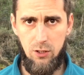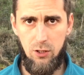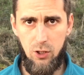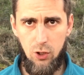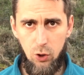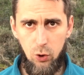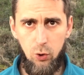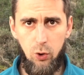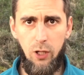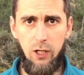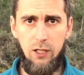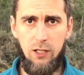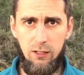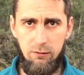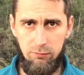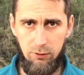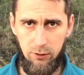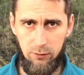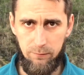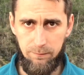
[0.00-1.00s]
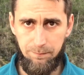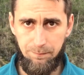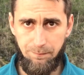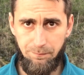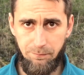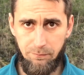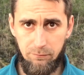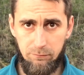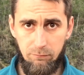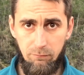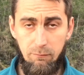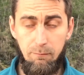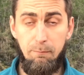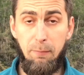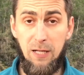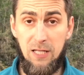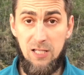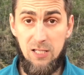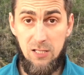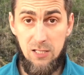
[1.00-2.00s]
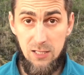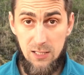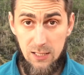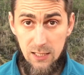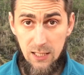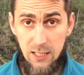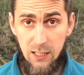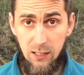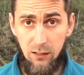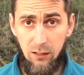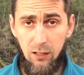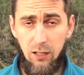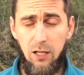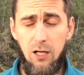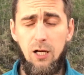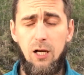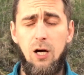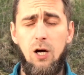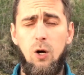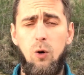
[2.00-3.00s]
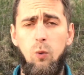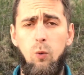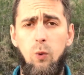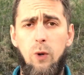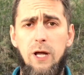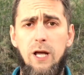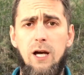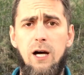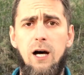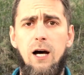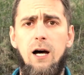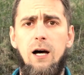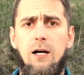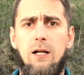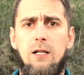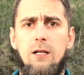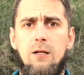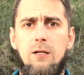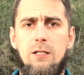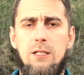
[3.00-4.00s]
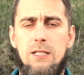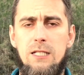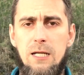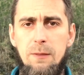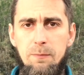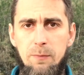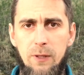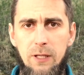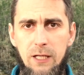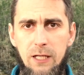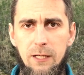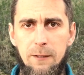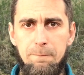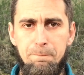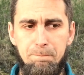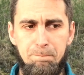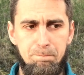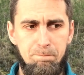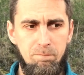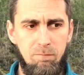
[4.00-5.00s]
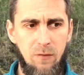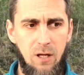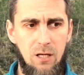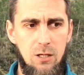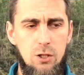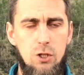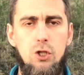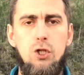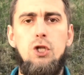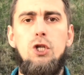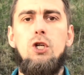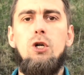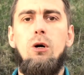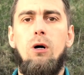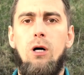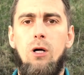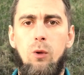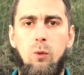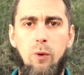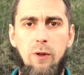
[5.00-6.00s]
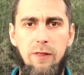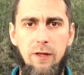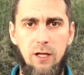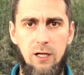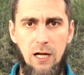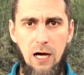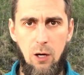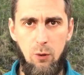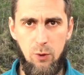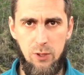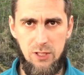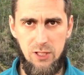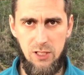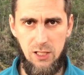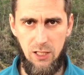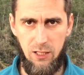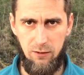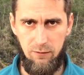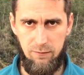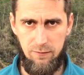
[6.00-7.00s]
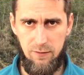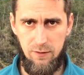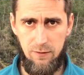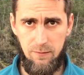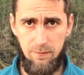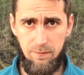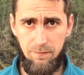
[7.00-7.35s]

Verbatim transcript: good and evil. But still, we are deeply dual within ourselves.